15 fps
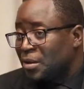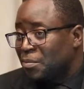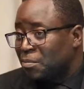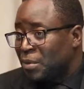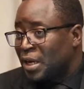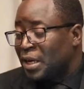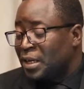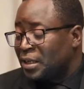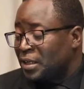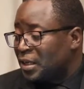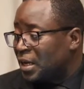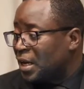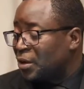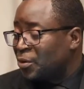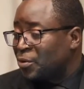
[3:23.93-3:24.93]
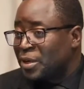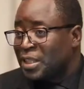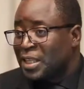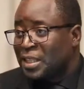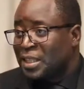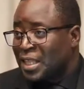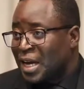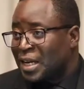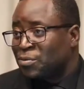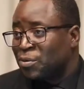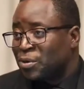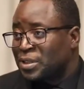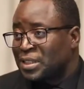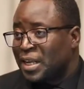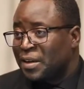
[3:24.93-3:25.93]
may agree that that
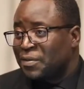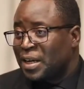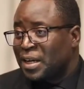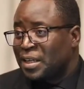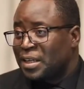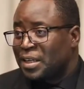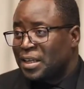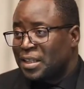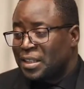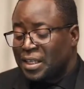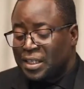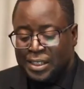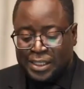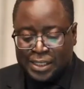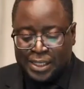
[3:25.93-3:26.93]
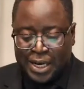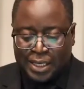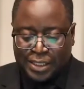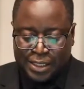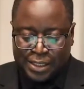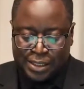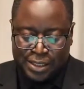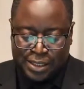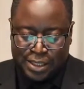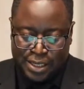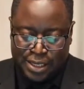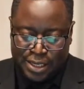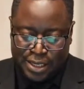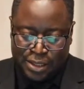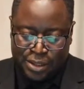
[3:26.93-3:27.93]
was never the discussion
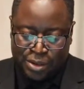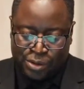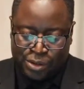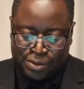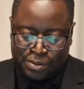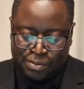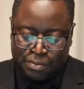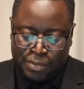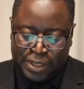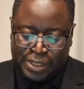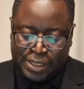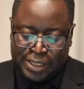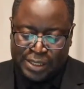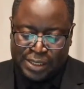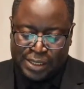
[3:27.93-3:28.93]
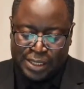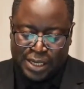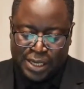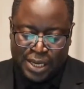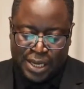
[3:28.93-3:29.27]
in those meetings,